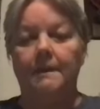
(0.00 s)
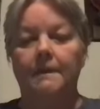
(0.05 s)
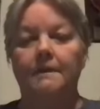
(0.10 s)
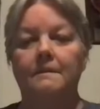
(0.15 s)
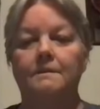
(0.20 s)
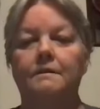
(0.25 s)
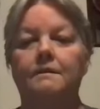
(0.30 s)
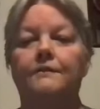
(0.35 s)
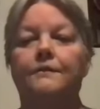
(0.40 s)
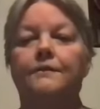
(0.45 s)

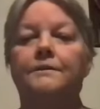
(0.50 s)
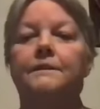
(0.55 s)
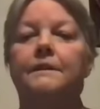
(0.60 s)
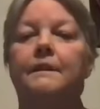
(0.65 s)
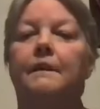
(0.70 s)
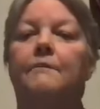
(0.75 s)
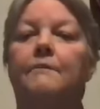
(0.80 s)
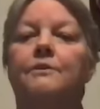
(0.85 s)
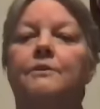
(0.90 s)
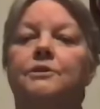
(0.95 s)
So the first
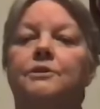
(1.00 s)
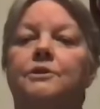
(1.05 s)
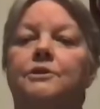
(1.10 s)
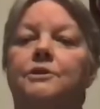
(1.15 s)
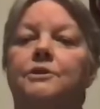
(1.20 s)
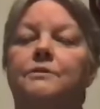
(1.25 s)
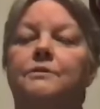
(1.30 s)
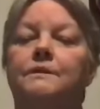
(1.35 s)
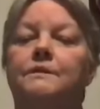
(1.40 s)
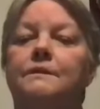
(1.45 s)
thing I want you to
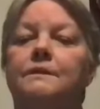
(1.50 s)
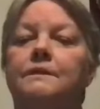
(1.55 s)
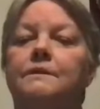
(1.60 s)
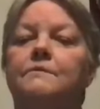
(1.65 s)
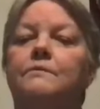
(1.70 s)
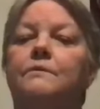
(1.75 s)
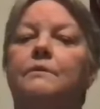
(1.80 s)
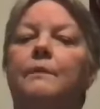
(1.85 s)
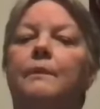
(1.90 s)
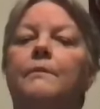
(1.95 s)
do is just
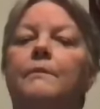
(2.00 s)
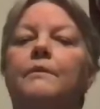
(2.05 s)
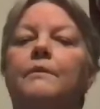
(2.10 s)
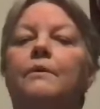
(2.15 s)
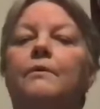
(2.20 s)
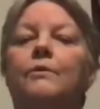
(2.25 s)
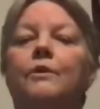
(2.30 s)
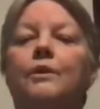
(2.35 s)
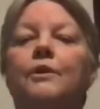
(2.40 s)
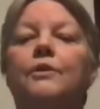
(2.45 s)
remember
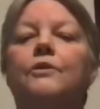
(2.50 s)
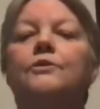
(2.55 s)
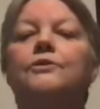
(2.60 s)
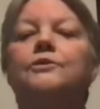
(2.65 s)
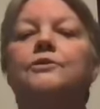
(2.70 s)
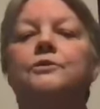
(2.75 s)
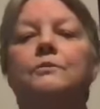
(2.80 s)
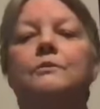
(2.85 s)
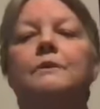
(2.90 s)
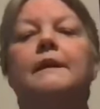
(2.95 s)
that what you're
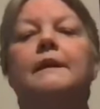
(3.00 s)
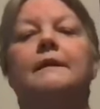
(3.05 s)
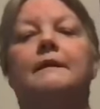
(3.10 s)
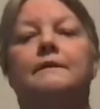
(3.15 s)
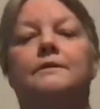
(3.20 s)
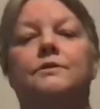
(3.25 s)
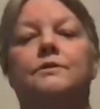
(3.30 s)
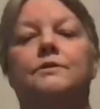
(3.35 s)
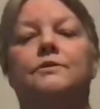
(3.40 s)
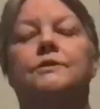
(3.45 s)
doing
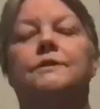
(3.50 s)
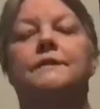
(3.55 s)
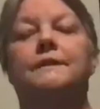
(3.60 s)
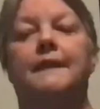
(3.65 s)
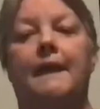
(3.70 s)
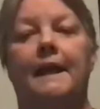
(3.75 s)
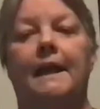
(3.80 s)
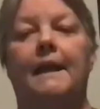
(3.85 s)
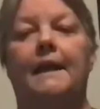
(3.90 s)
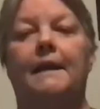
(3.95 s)
is you're
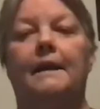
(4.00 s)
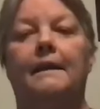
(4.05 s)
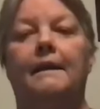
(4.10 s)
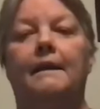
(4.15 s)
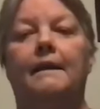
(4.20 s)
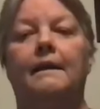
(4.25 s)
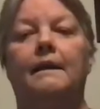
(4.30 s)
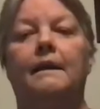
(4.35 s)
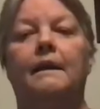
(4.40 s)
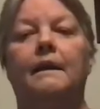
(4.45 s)

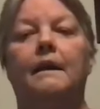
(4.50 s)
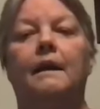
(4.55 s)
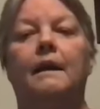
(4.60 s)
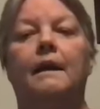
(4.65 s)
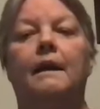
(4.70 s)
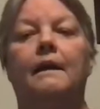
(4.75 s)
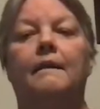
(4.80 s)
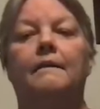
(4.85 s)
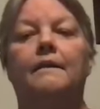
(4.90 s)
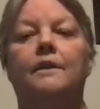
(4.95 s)
saying
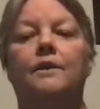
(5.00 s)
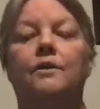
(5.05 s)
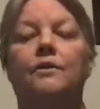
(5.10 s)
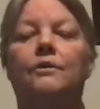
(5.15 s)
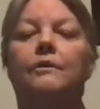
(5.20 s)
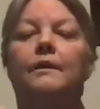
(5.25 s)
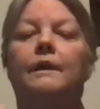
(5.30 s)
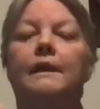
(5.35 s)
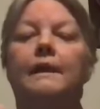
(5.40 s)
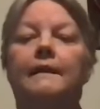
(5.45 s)
that
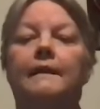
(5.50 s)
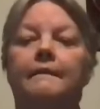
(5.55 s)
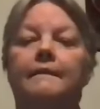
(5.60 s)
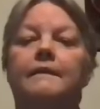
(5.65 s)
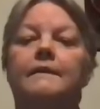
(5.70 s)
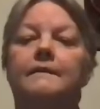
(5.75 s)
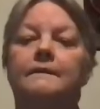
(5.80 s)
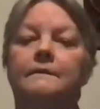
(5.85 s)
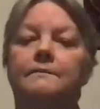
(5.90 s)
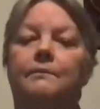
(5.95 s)
you're in
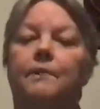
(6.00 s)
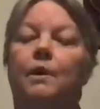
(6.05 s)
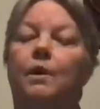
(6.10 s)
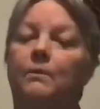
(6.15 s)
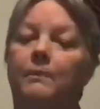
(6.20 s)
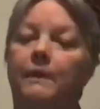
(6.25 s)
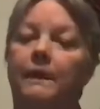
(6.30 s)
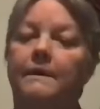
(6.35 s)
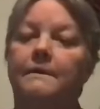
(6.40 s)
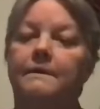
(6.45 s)
this
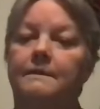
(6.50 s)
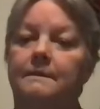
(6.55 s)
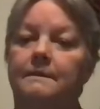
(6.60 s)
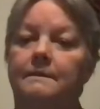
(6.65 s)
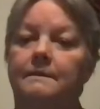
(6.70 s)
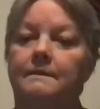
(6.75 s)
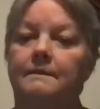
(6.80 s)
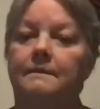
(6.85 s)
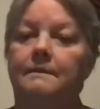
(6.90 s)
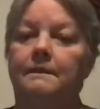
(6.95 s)
moment,
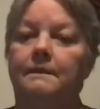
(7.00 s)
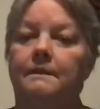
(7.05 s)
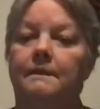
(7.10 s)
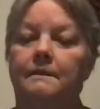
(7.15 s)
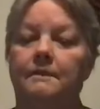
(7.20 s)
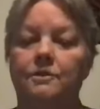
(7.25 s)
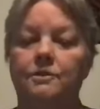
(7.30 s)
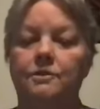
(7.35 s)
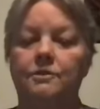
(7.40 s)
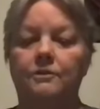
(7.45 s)

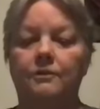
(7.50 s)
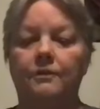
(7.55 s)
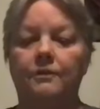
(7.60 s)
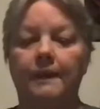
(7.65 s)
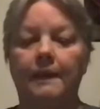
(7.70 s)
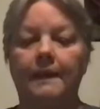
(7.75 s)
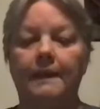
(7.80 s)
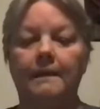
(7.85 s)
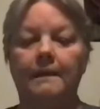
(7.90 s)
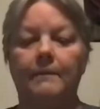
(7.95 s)
that you're
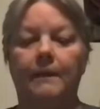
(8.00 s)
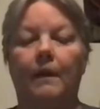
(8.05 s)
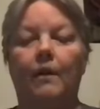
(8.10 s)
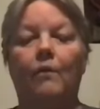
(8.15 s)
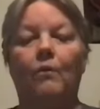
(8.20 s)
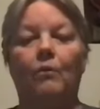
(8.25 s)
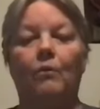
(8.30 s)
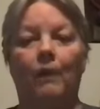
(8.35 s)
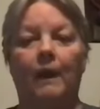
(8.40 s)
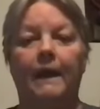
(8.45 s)
thinking about
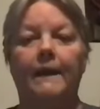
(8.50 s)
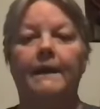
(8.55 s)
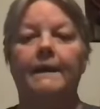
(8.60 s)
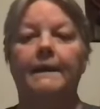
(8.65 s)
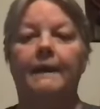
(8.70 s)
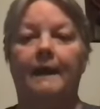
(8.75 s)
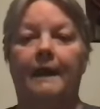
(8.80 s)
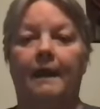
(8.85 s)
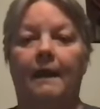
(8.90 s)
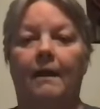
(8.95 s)
right
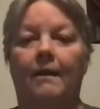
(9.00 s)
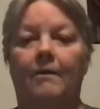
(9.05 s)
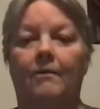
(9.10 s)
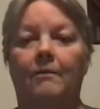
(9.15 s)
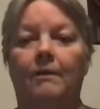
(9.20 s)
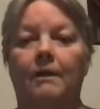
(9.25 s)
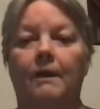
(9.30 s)
now,